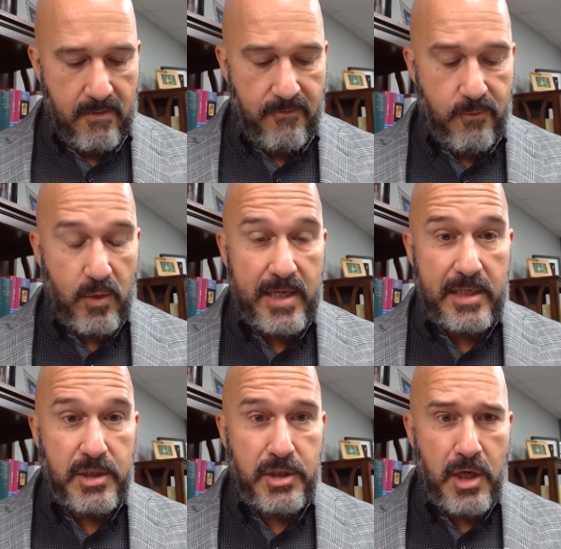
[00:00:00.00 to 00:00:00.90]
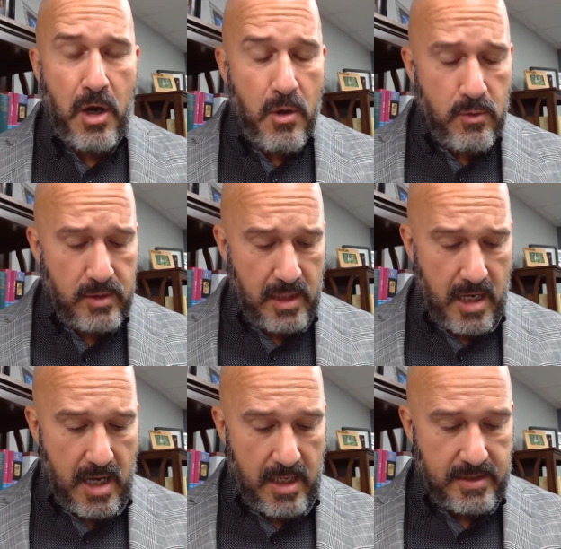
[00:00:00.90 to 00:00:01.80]
For he chose
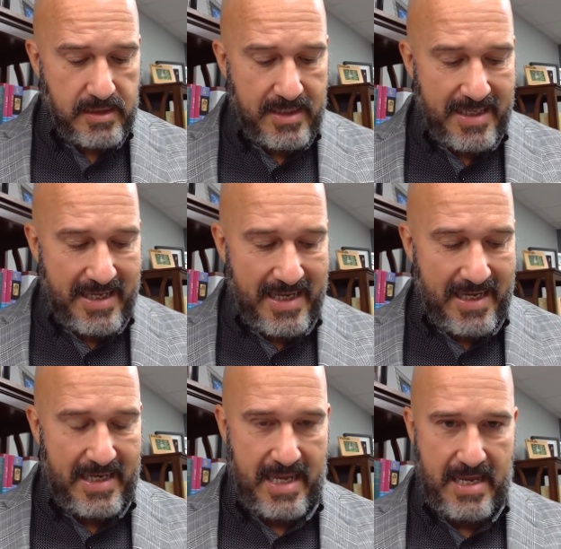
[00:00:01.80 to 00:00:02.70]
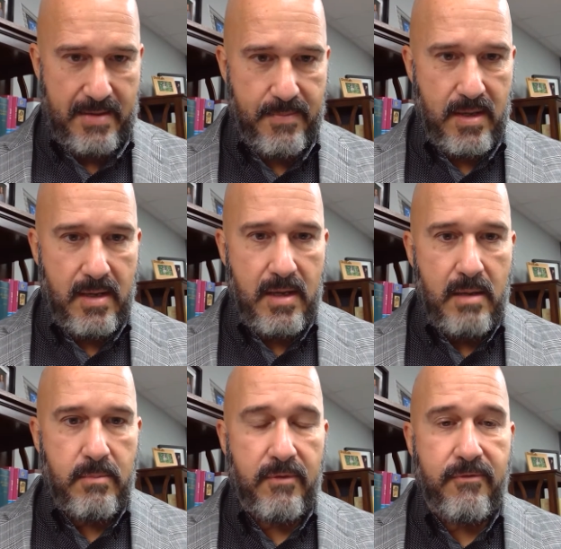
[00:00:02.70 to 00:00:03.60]
us in him
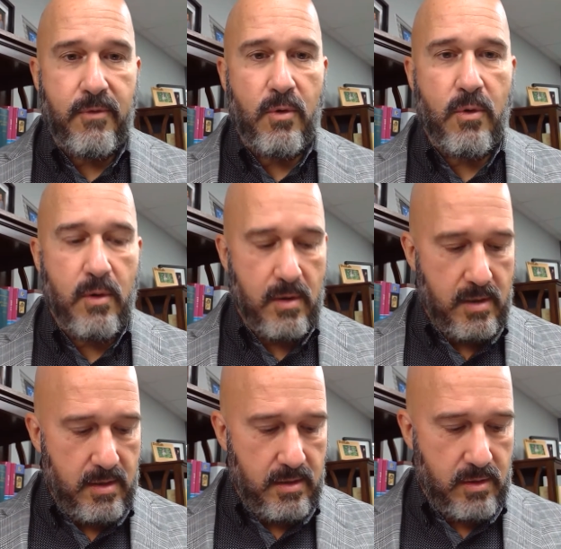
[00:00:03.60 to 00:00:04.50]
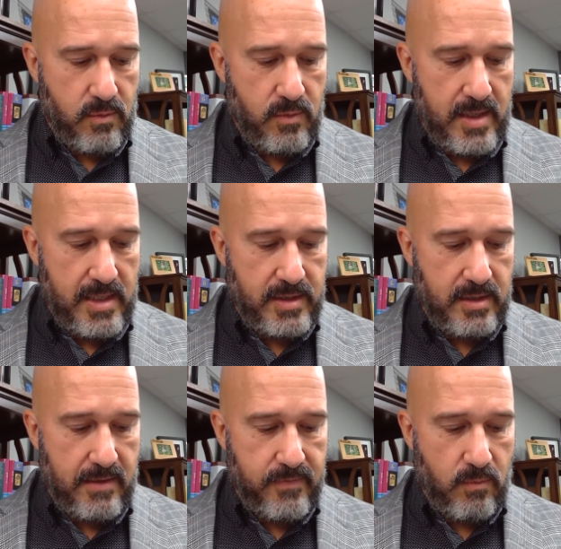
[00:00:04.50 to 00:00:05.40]
before the
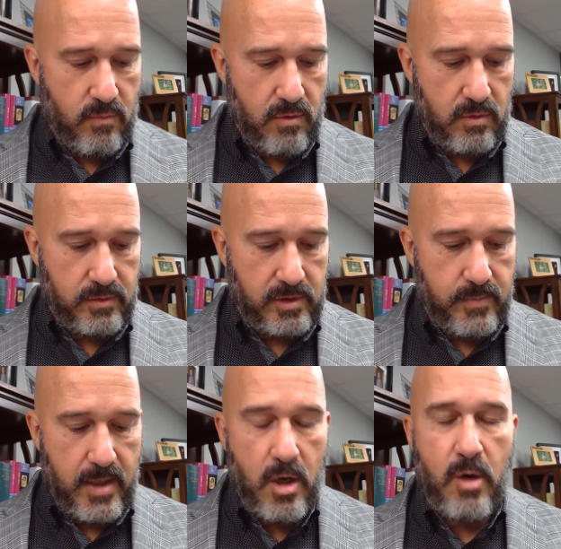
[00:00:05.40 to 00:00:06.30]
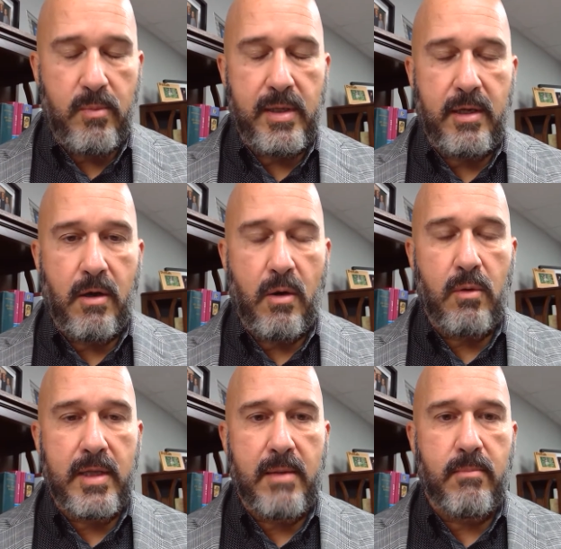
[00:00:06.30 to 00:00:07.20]
creation of the world to be
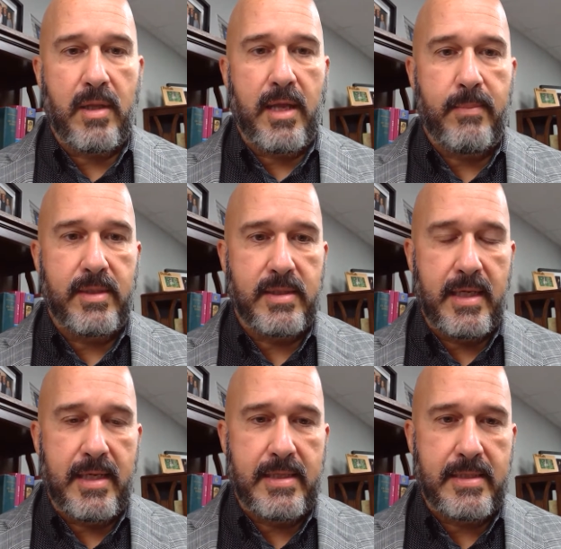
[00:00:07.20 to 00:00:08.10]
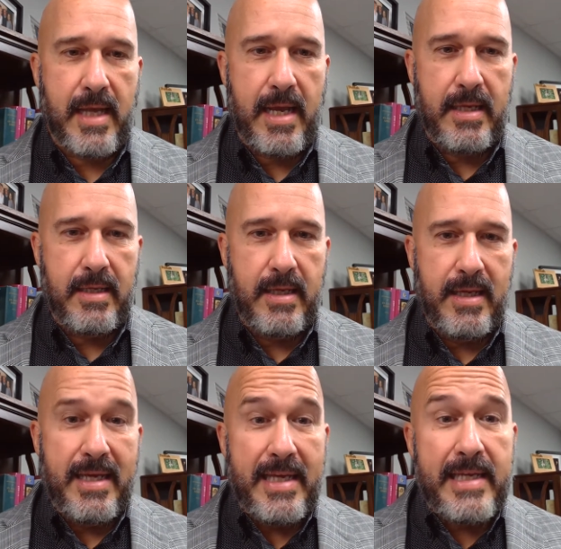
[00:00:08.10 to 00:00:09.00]
holy and blameless in his sight.
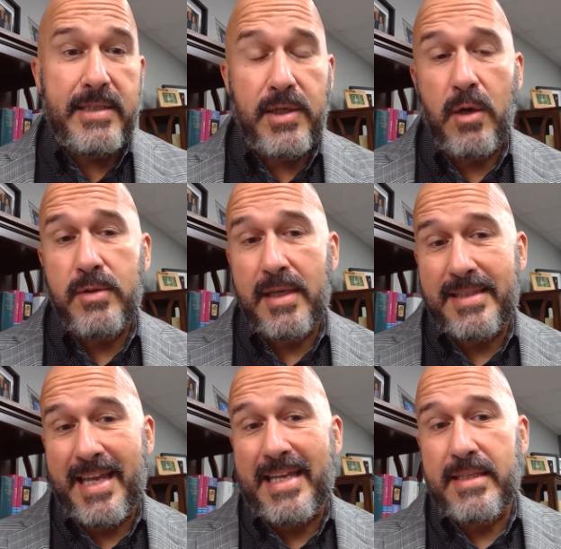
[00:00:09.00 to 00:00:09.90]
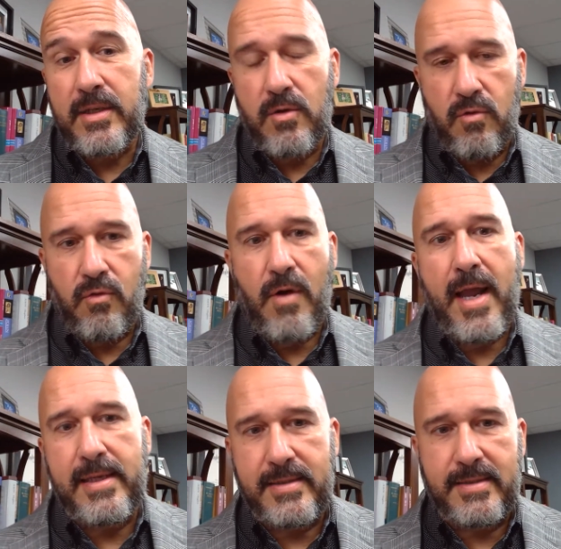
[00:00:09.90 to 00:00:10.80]
He chose us in
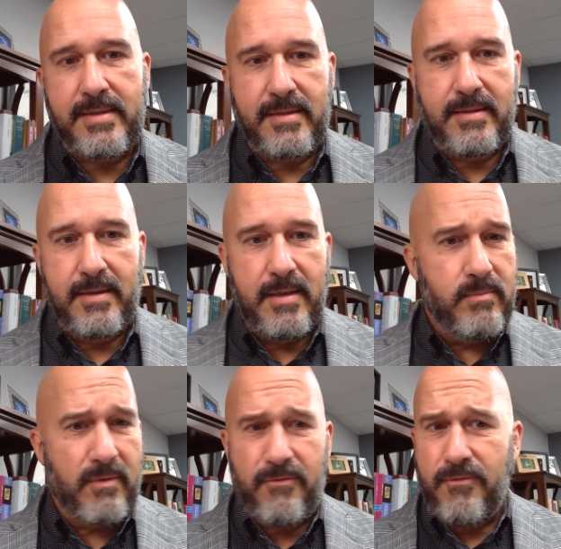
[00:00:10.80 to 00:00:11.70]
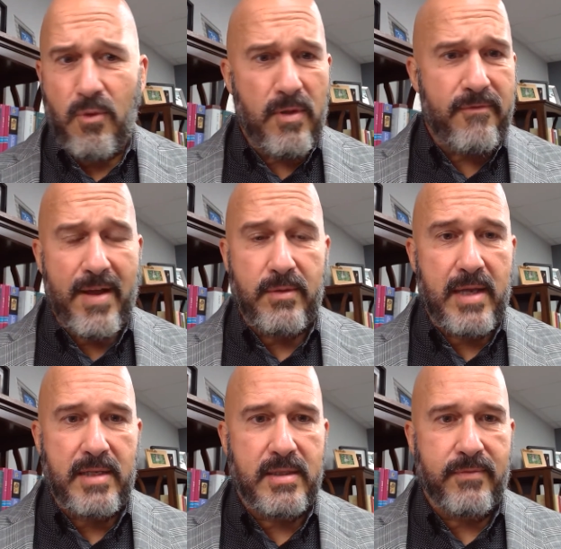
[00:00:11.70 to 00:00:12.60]
Christ before the
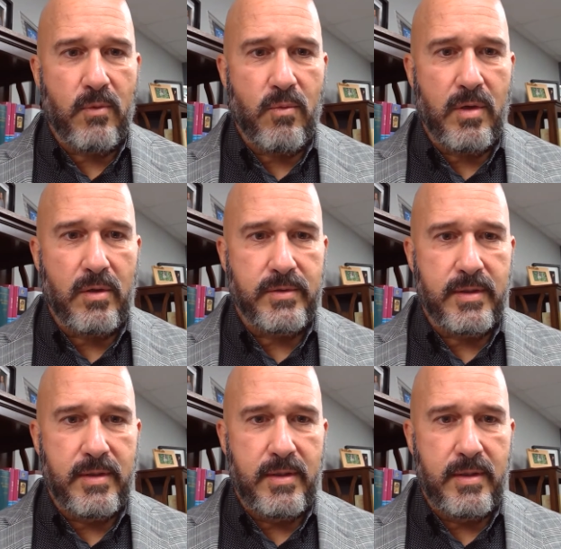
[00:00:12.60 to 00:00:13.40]
foundation of the world.